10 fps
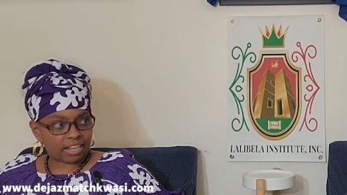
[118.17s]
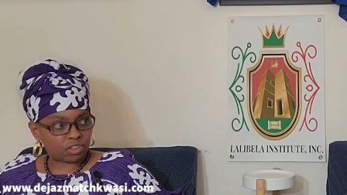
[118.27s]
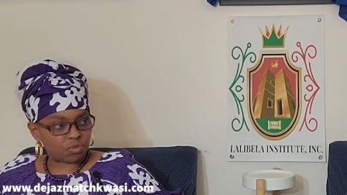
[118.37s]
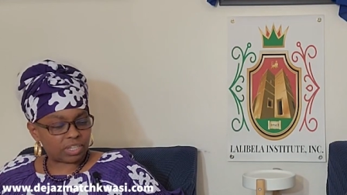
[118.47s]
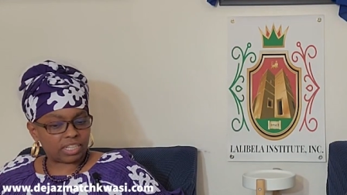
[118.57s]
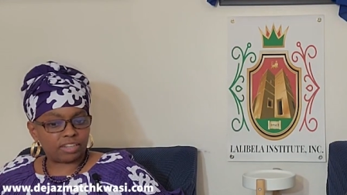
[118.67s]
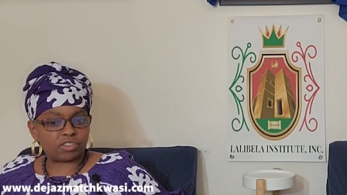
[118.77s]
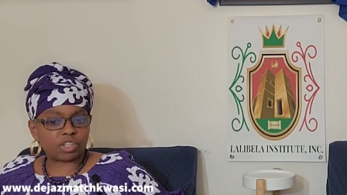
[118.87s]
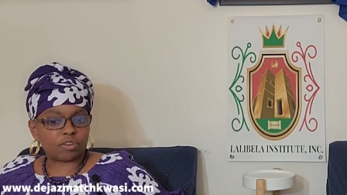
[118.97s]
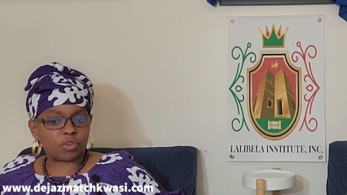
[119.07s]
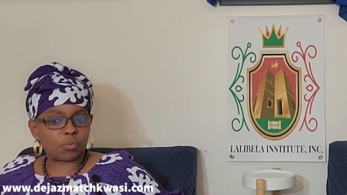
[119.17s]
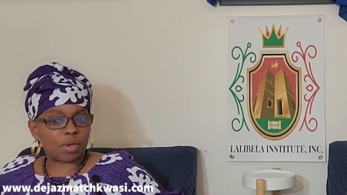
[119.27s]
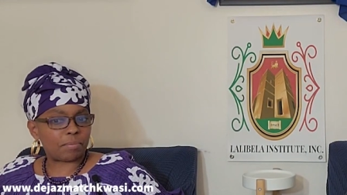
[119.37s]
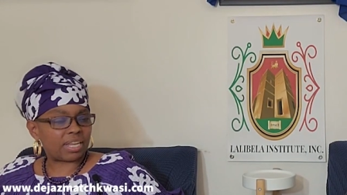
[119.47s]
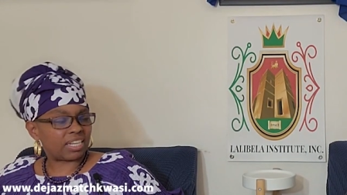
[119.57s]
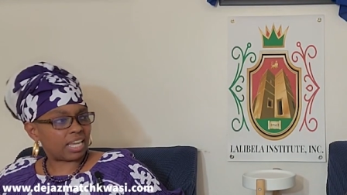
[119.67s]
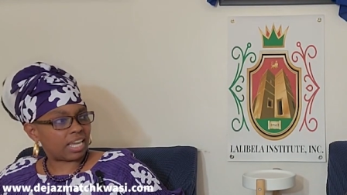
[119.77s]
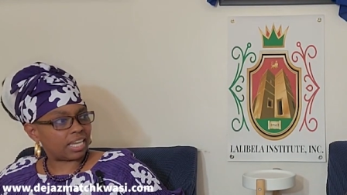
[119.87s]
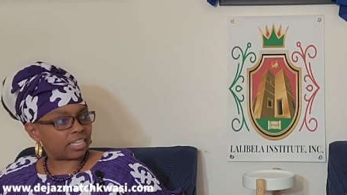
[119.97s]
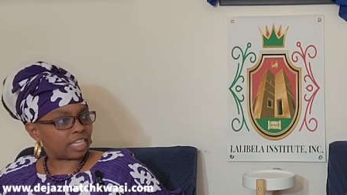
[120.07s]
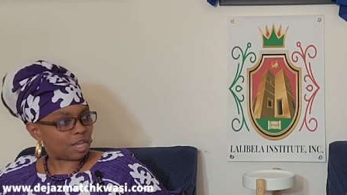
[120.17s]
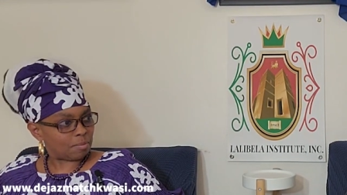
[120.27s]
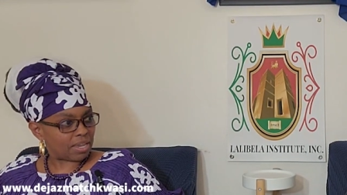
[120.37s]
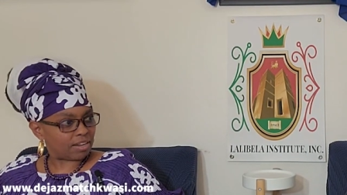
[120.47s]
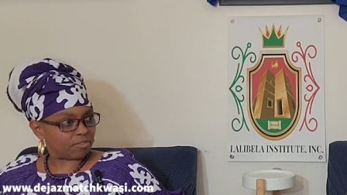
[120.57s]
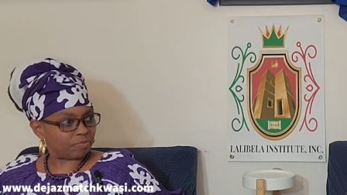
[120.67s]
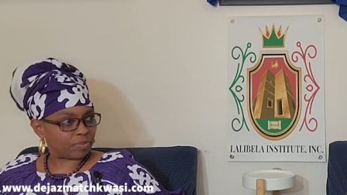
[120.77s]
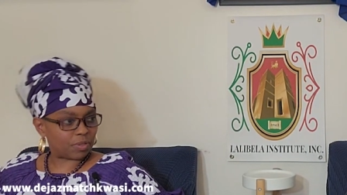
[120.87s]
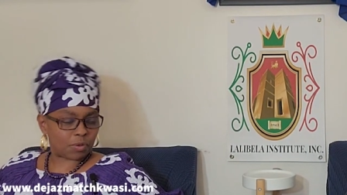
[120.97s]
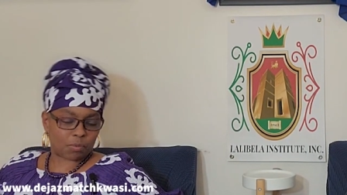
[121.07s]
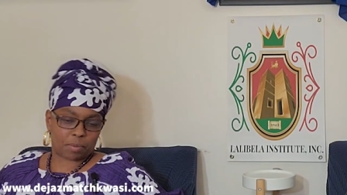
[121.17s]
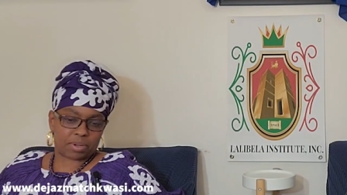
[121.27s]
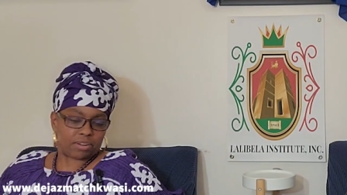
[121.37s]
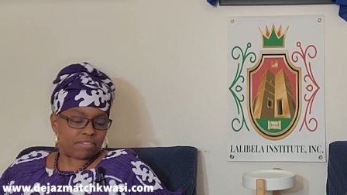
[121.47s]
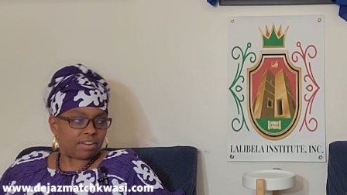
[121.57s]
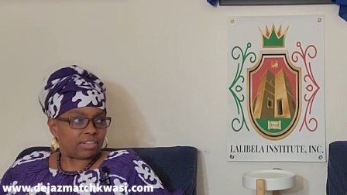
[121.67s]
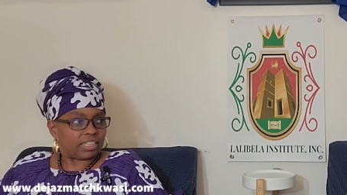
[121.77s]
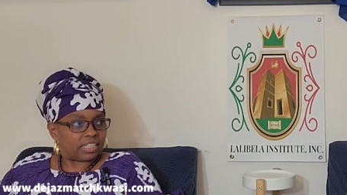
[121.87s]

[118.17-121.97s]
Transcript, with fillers: like the reliefs of the women in Kemet. Mm-hmm. The women are very